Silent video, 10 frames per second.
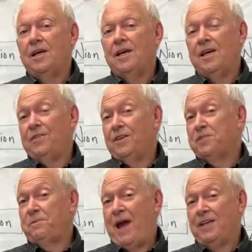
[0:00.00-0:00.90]
in this
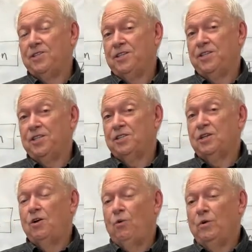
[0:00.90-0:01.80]
passage, is
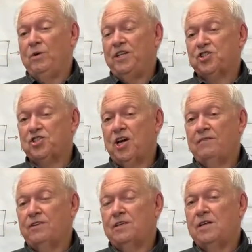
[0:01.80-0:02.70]
when we
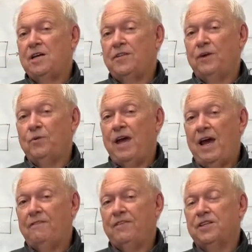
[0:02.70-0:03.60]
discover that we
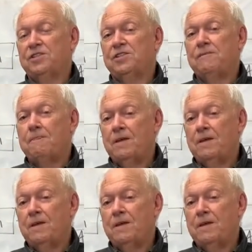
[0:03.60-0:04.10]
have this